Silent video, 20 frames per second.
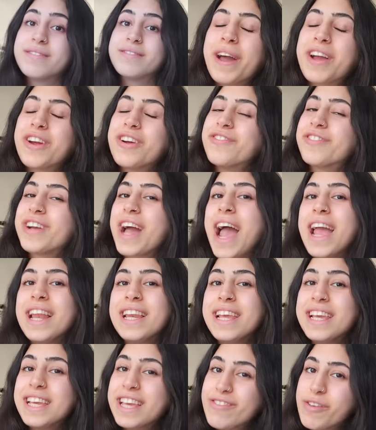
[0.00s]
Pucker have
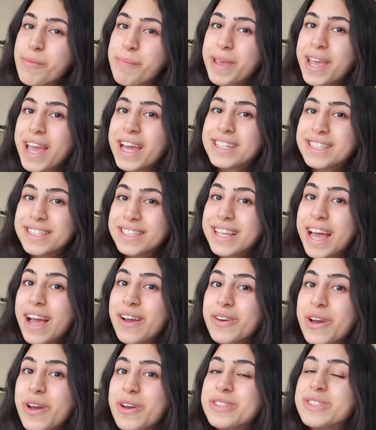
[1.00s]
kindly given me a
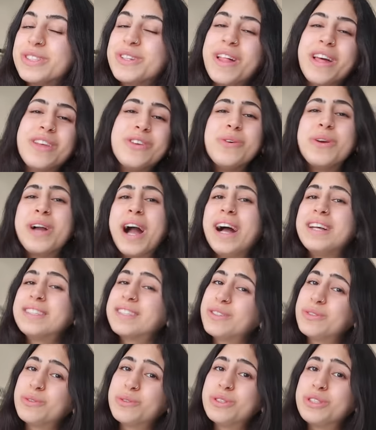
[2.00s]
discount code so that you guys
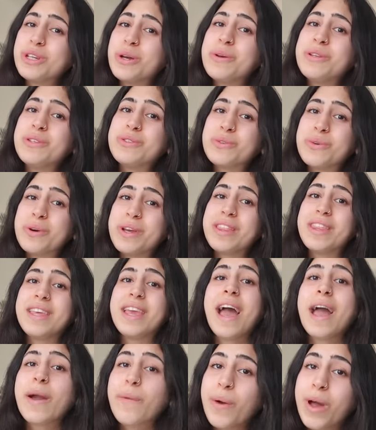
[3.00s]
can also enjoy
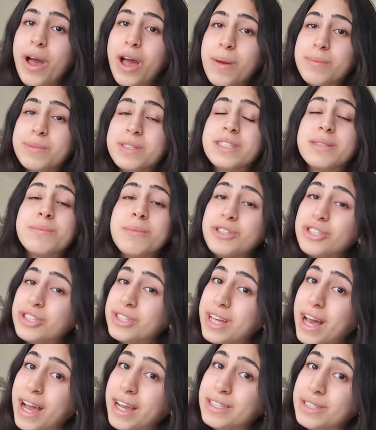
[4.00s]
the aqua herbs as much
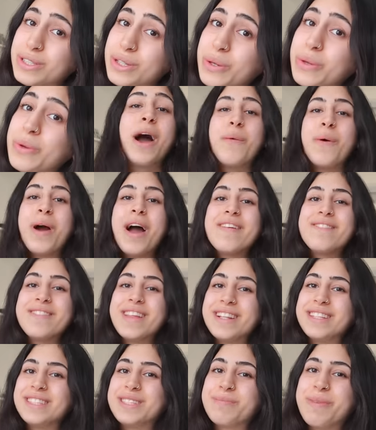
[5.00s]
as I do. I will have
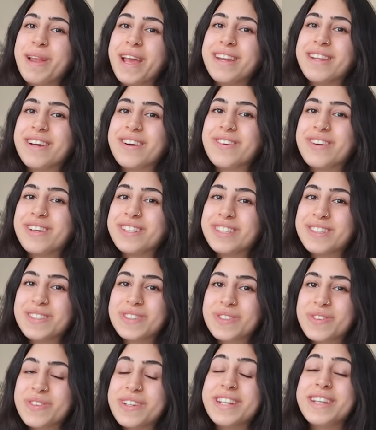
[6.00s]
that displayed across the
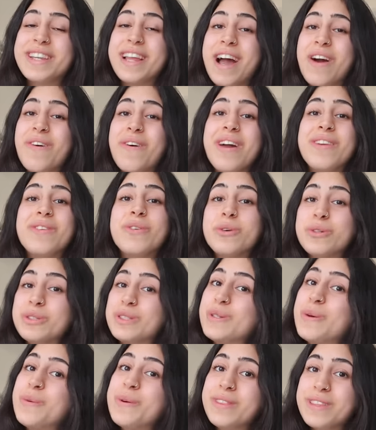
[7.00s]
screen now and
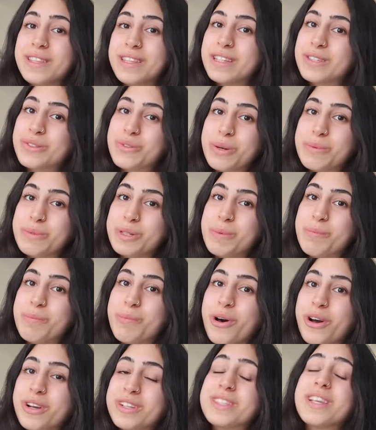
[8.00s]
also in the description
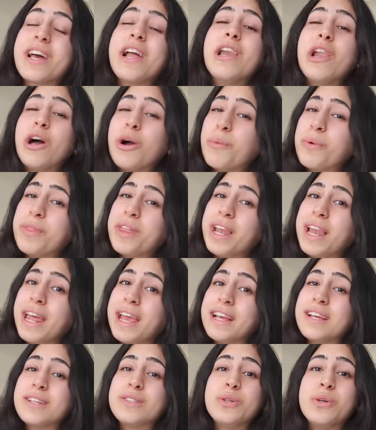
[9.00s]
box, along with a
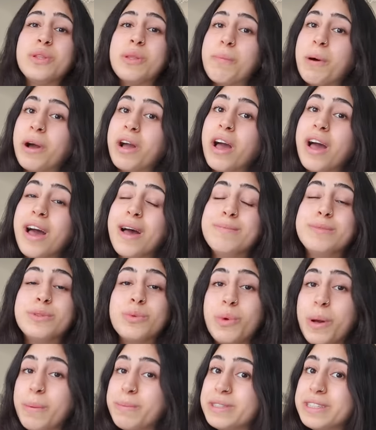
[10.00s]
link to the Pucker Herbs
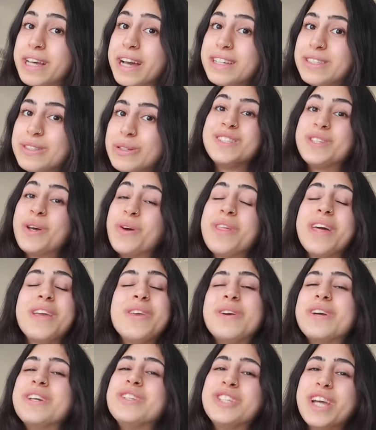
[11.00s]
website so that
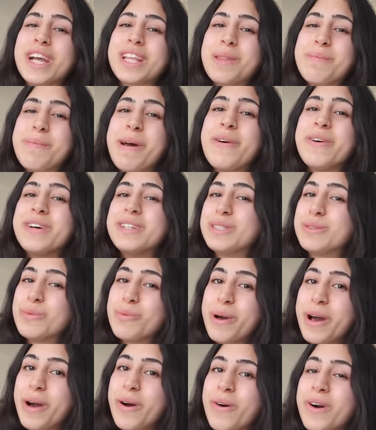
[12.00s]
you can check them out as
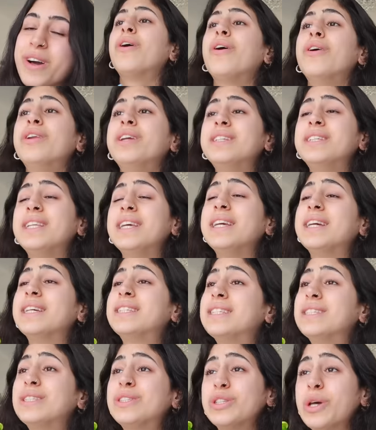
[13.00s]
well. Honestly,
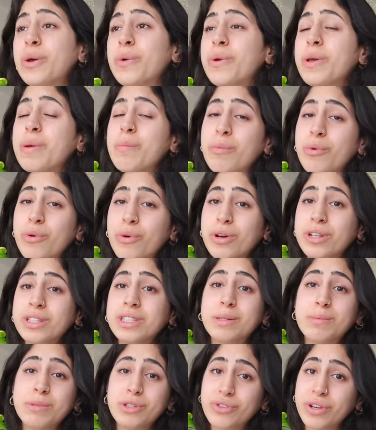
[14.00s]
it is so important
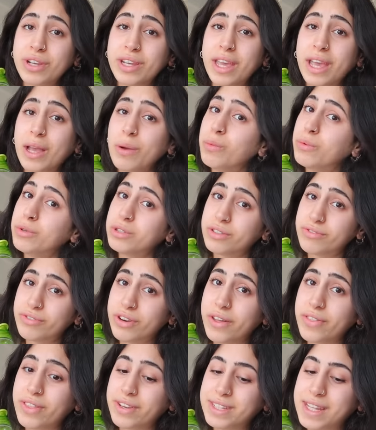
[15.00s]
to be drinking water
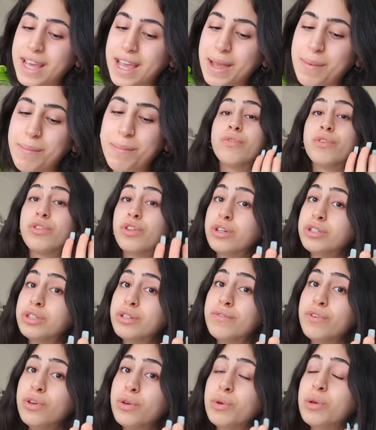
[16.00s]
throughout the day. For those
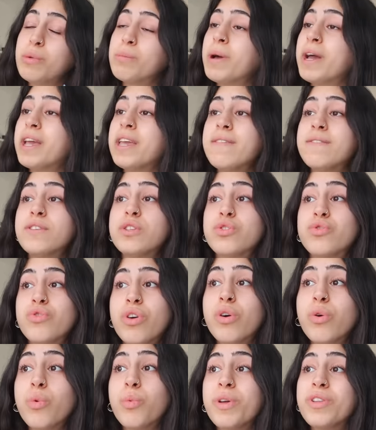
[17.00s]
of you who might even
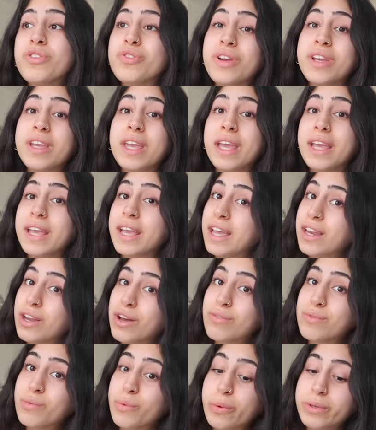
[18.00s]
struggle with drinking
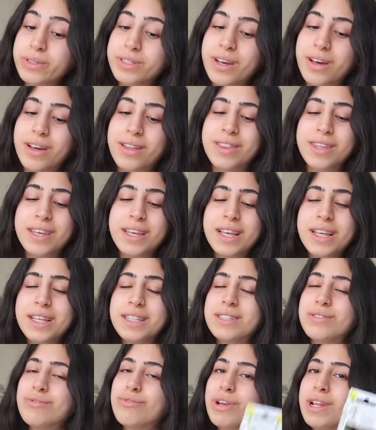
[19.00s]
enough water,
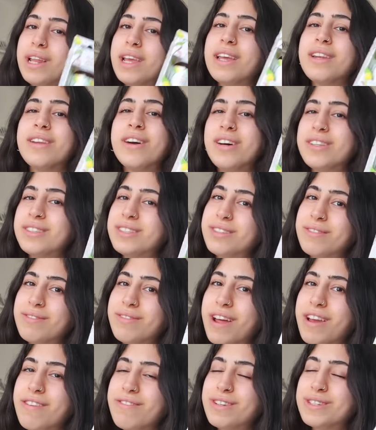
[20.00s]
these really enhance the
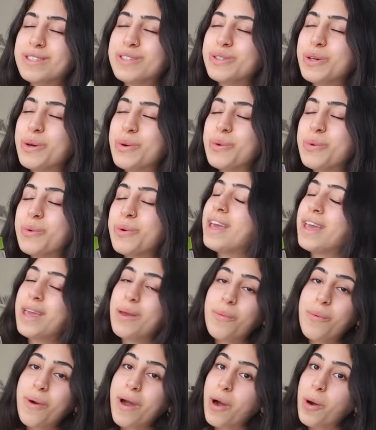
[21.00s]
flavor, so
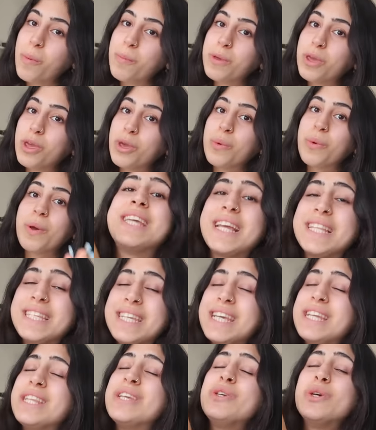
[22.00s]
it will help you get
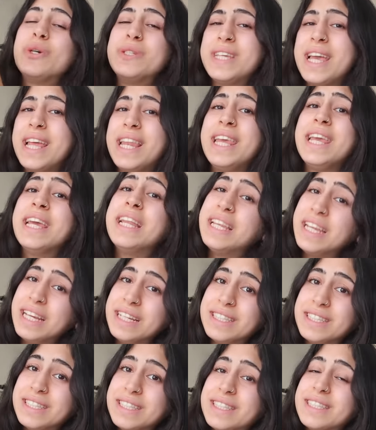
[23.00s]
in your daily
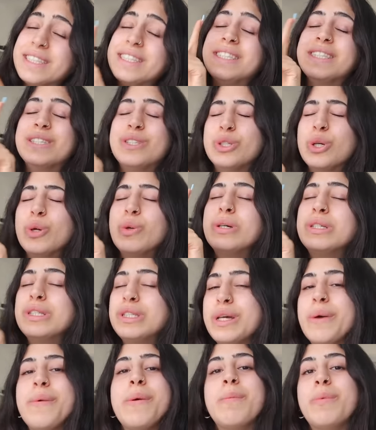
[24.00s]
liters. It is so,
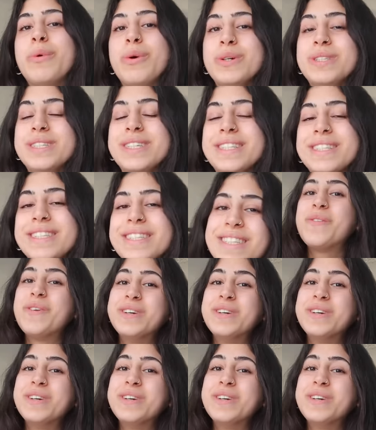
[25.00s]
so important.